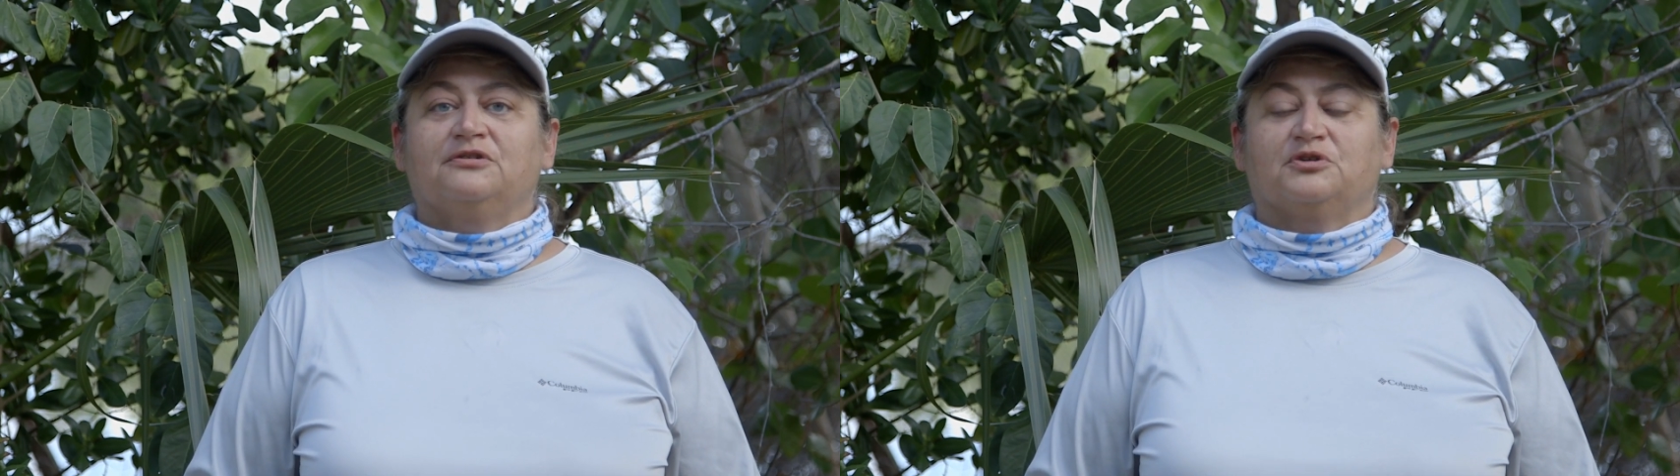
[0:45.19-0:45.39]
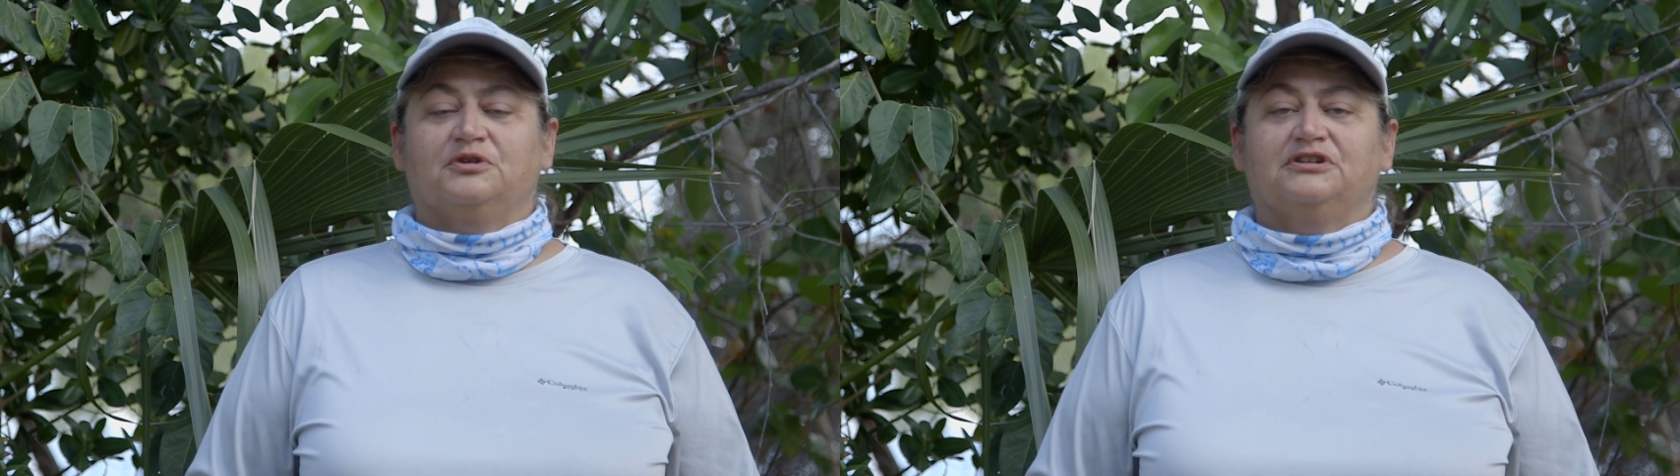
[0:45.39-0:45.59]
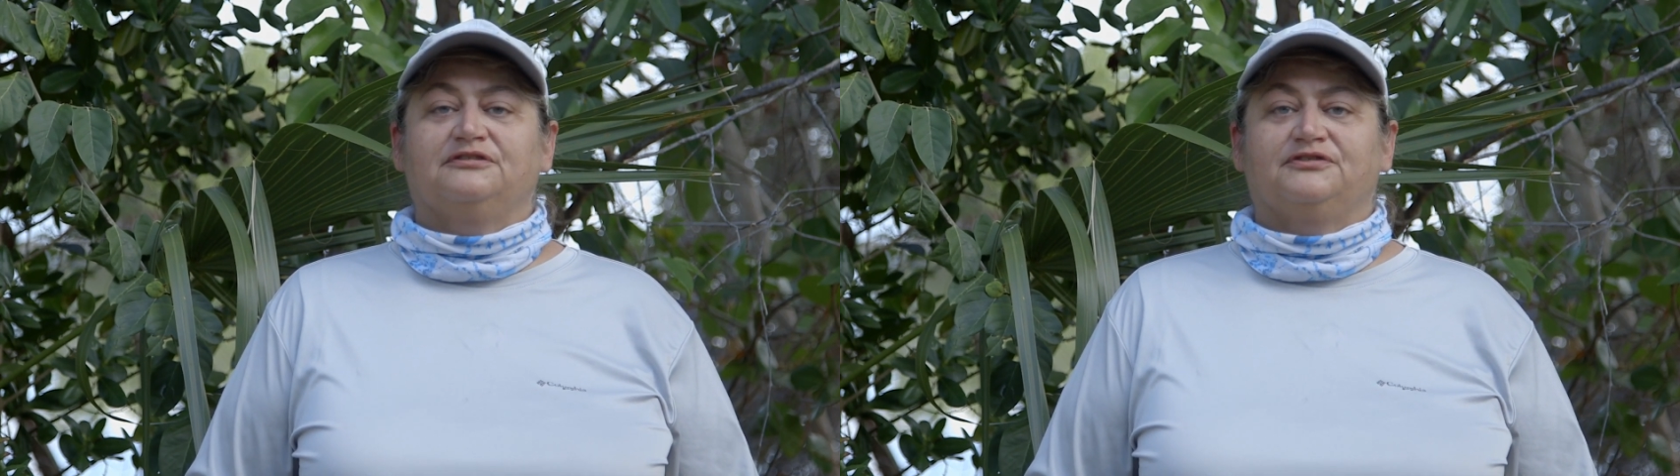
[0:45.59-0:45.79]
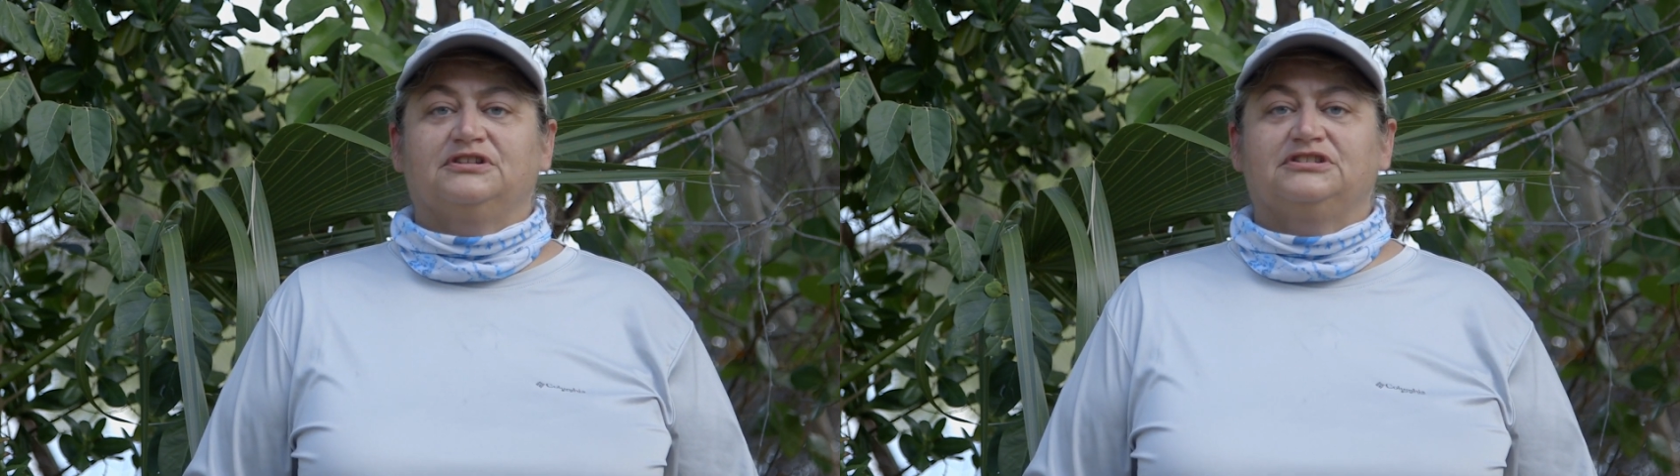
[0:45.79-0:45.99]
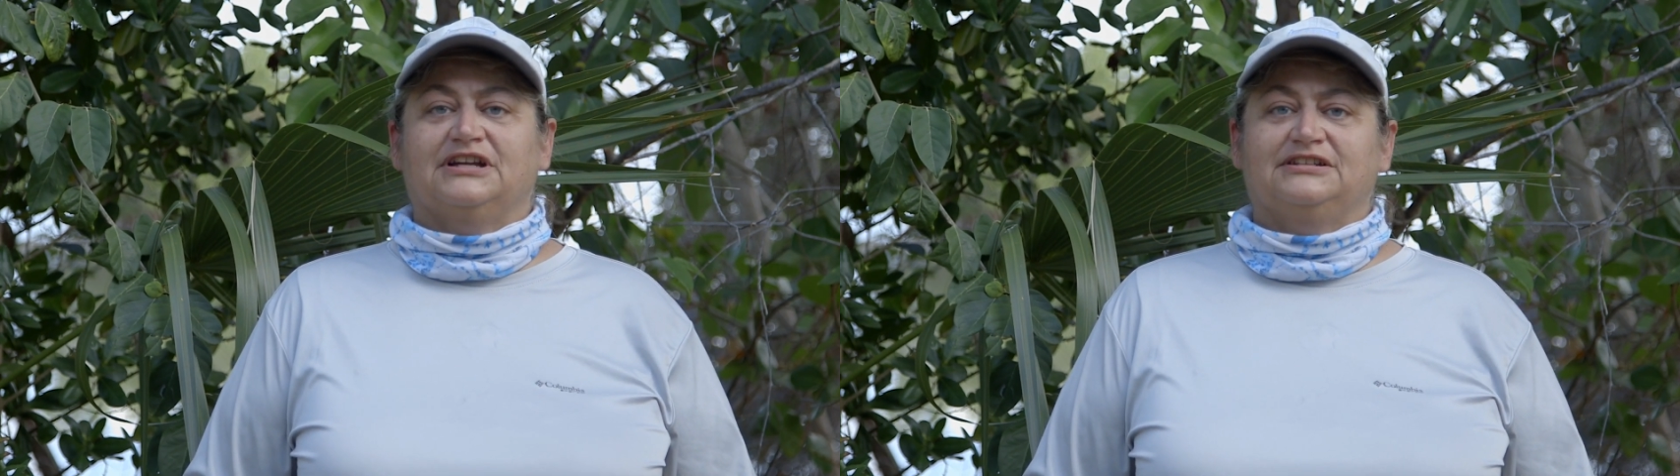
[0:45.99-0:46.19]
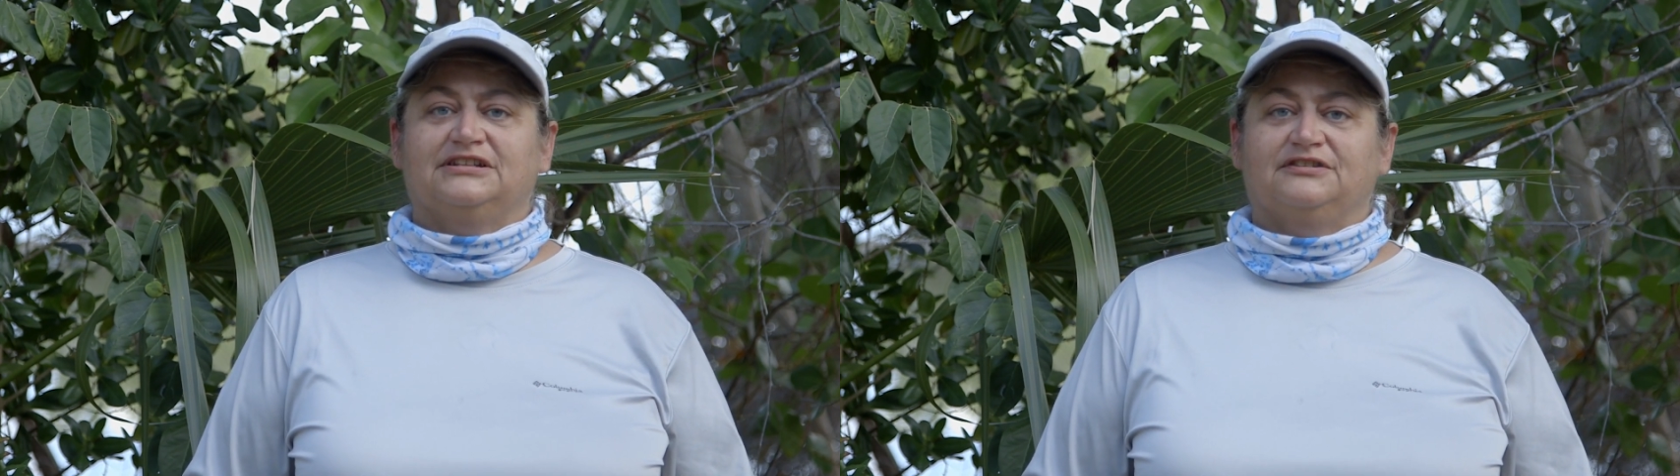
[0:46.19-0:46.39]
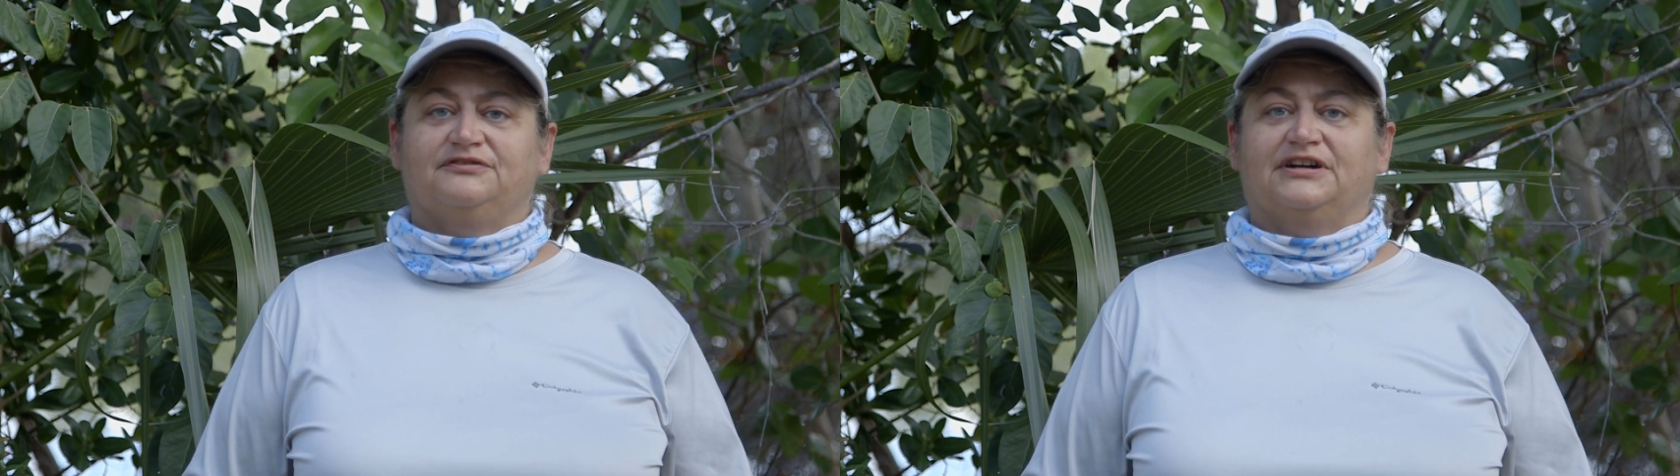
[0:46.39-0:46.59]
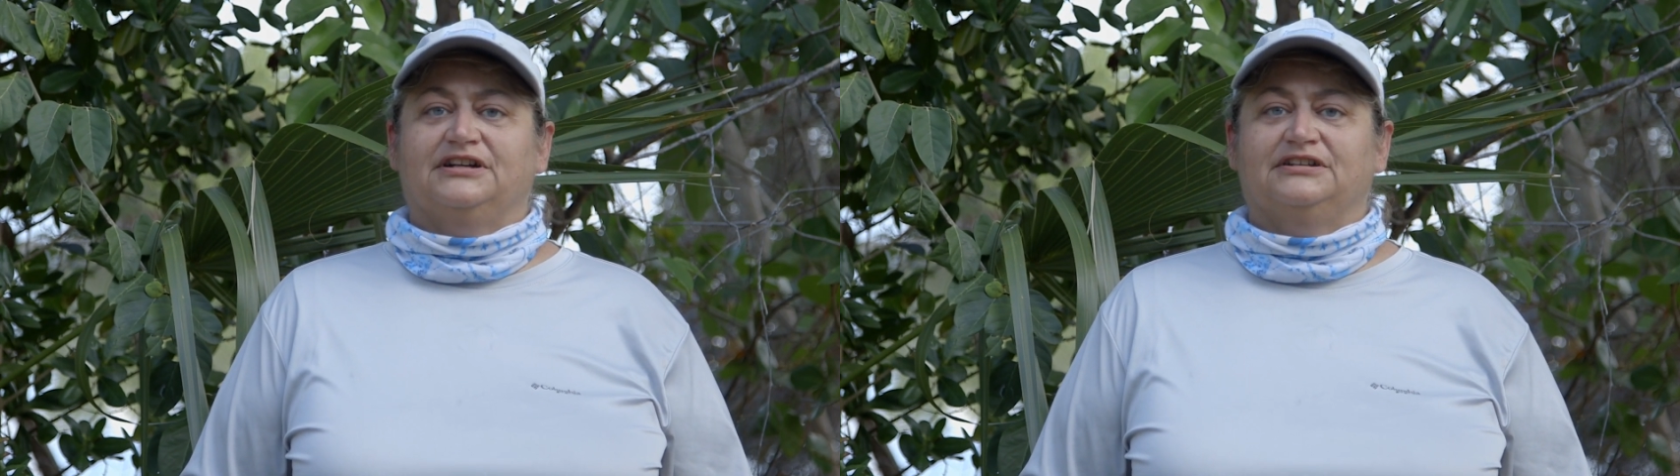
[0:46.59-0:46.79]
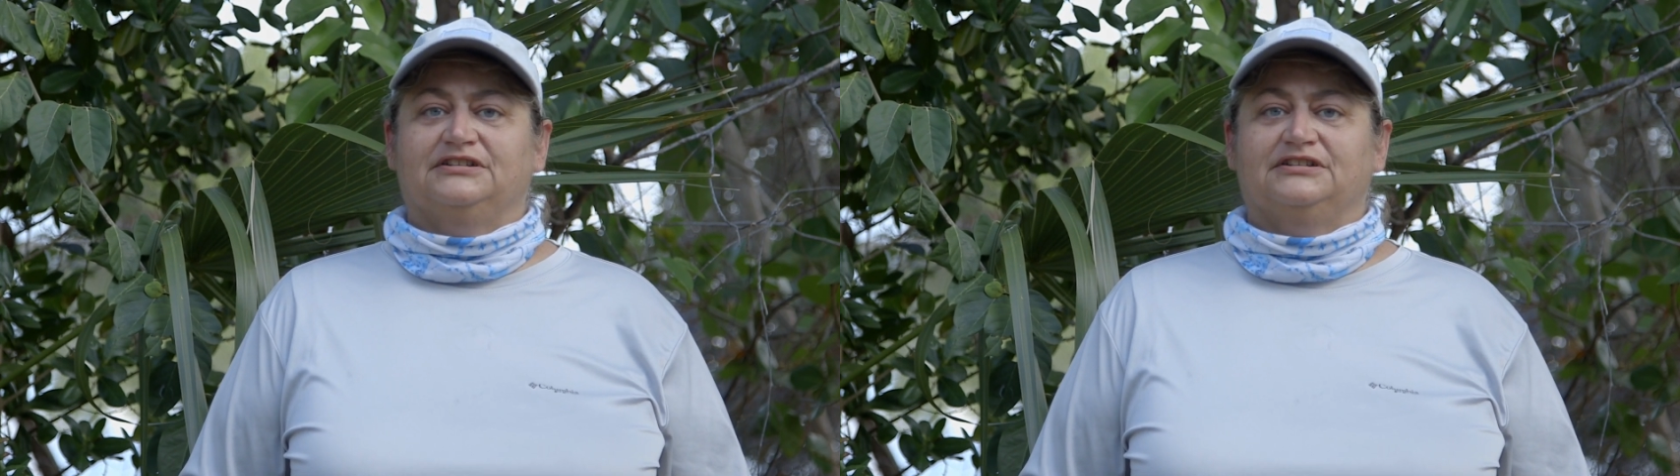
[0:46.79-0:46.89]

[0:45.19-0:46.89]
we're going to first identify